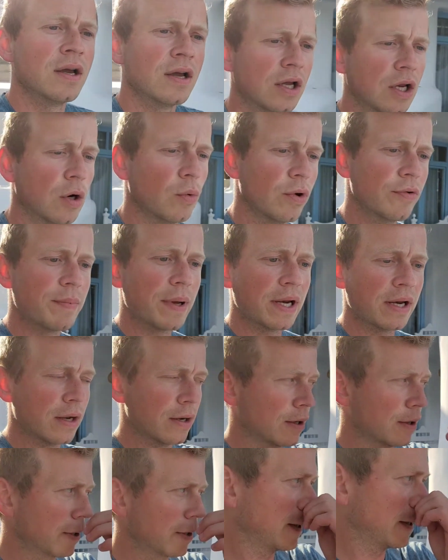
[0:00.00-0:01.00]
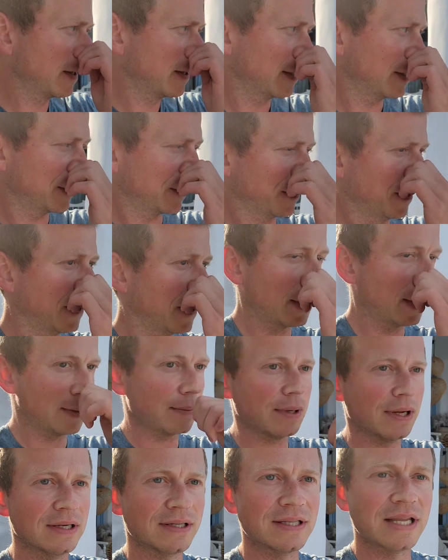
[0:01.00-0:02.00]
You know, we've been here
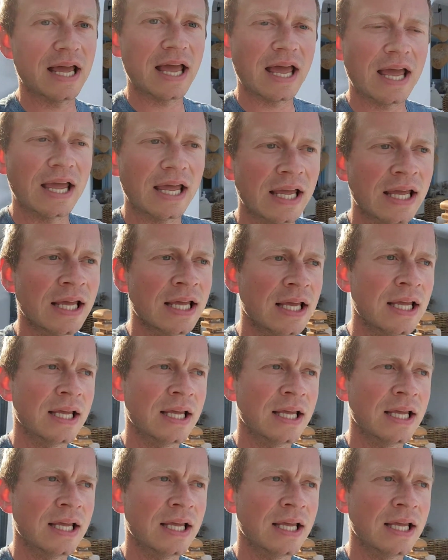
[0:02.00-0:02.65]
uh, a day,